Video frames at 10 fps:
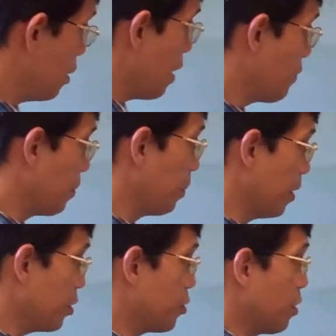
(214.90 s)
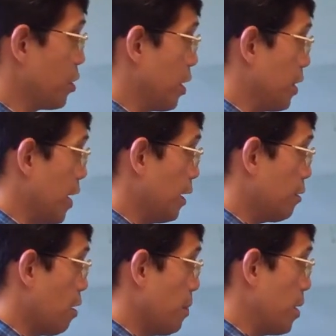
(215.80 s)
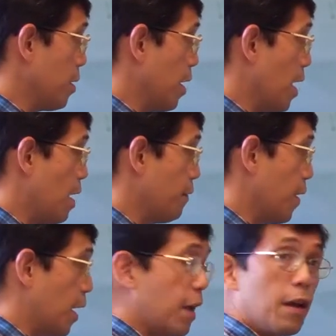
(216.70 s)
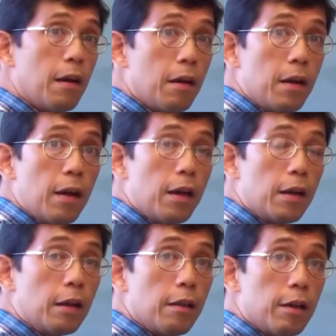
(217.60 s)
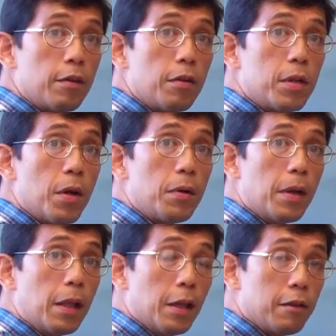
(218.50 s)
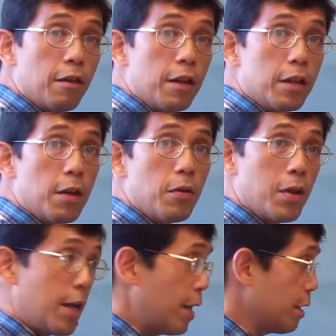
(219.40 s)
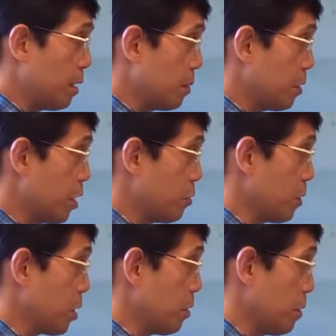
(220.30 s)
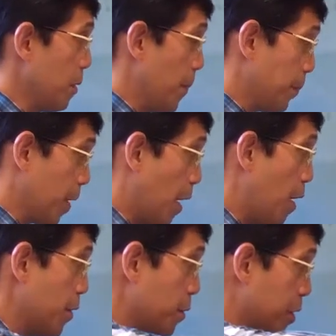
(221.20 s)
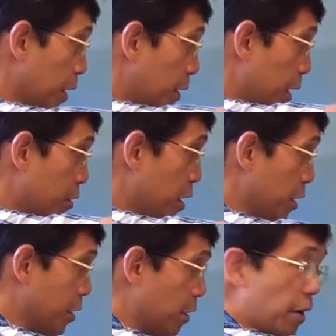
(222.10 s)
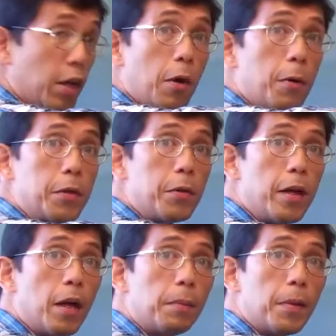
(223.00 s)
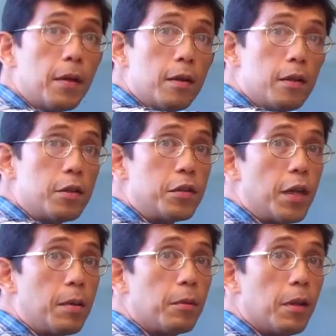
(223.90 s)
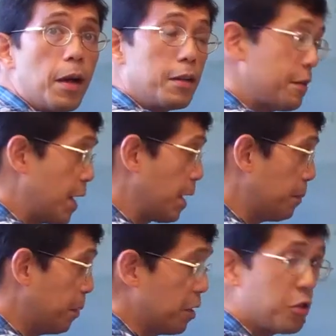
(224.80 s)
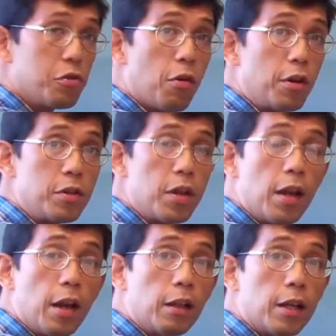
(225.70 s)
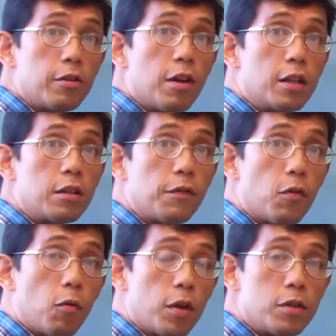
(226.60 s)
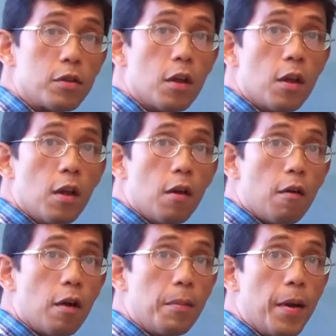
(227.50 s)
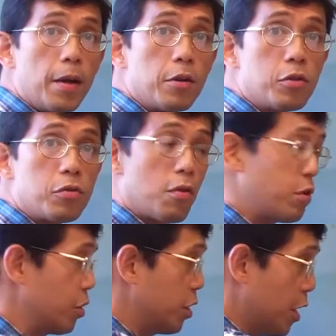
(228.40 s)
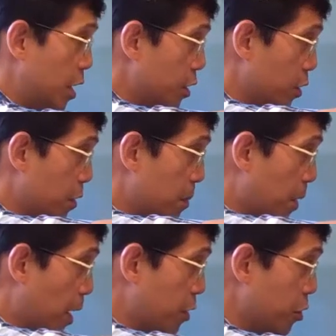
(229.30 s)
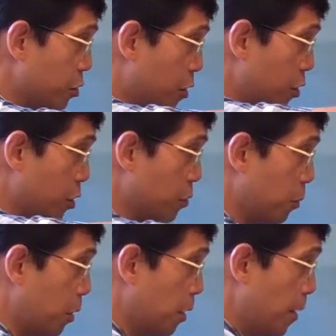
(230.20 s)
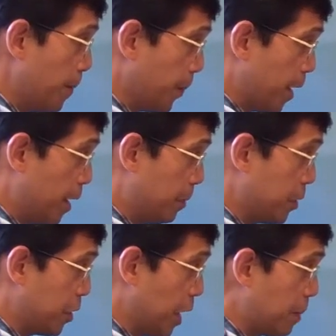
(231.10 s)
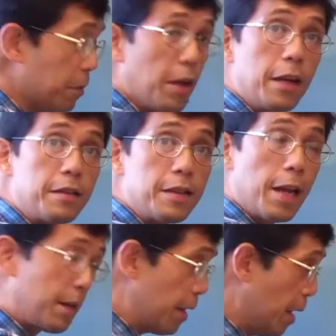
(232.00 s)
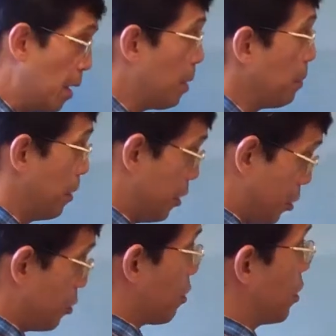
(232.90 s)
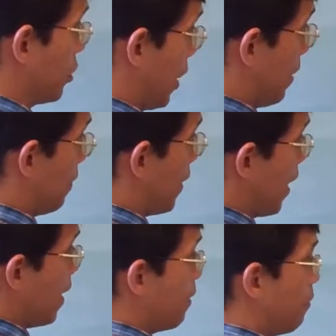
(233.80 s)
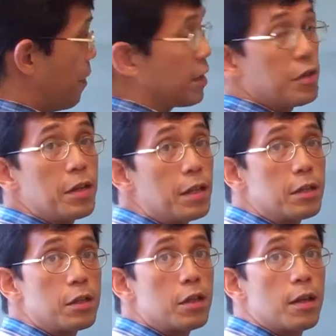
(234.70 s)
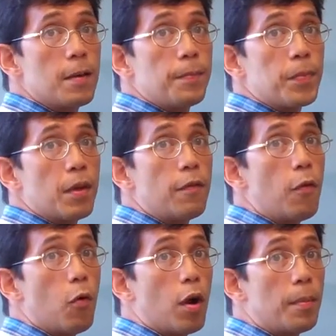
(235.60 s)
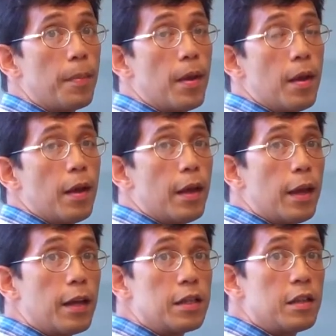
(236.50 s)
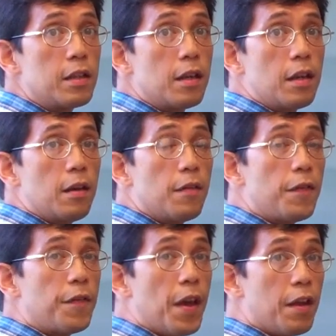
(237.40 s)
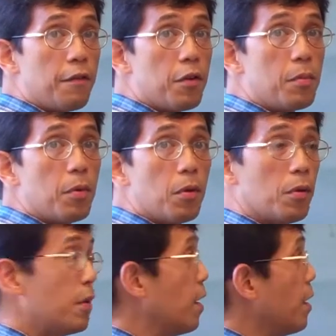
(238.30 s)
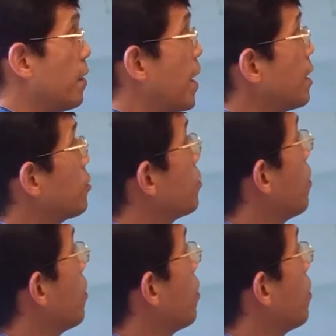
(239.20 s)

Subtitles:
you have a plus charge at that carbon, you have an electron donating substituent. So all those electrons are going to help stabilize that plus charge. Electrons, of course, are minus charges, yes? So the minus charges will help stabilize that plus charge, and that resonance form is favorable. That is